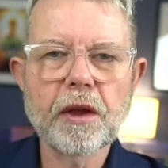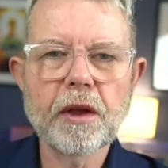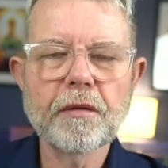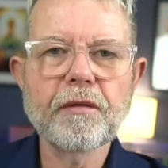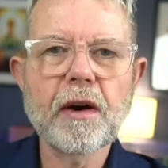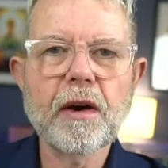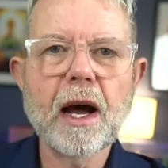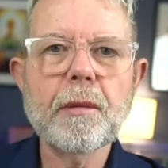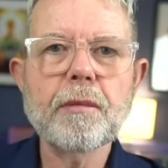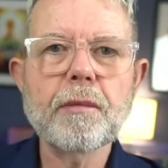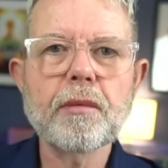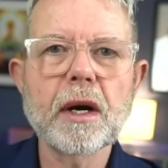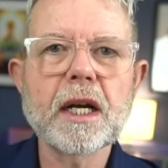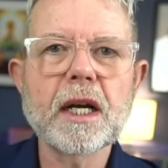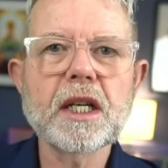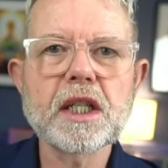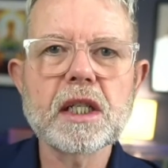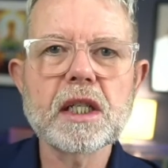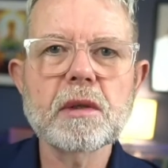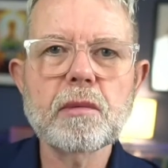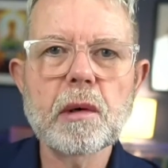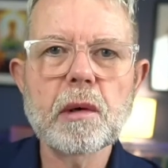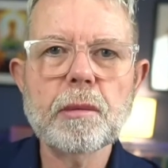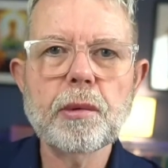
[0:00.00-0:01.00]
The
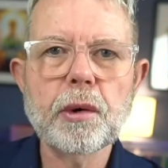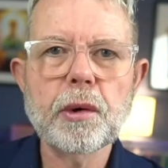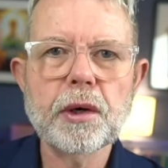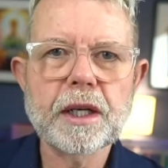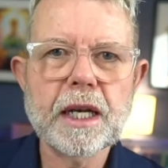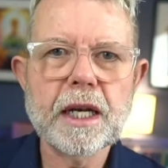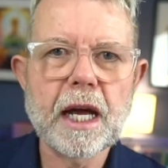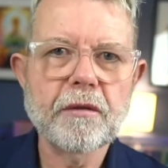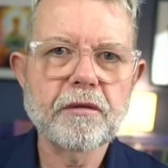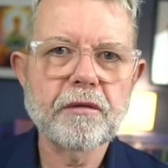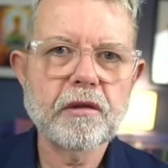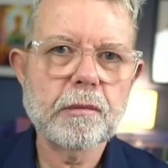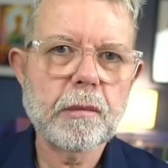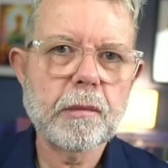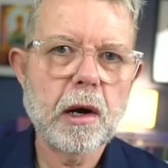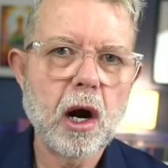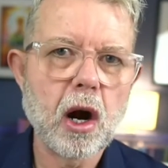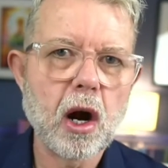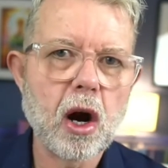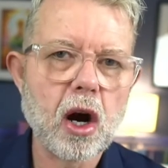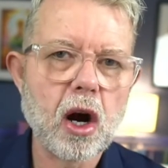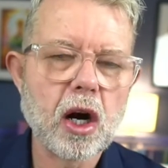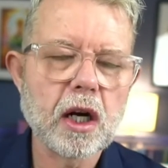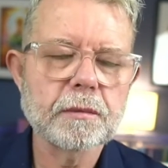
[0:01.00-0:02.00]
vibration we're putting out from
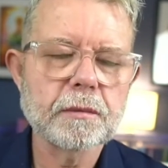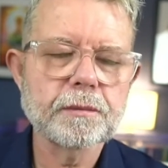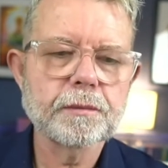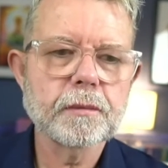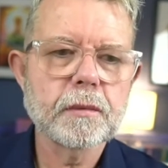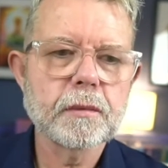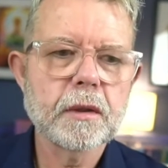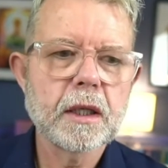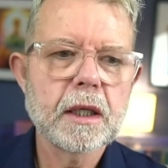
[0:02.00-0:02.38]
our heart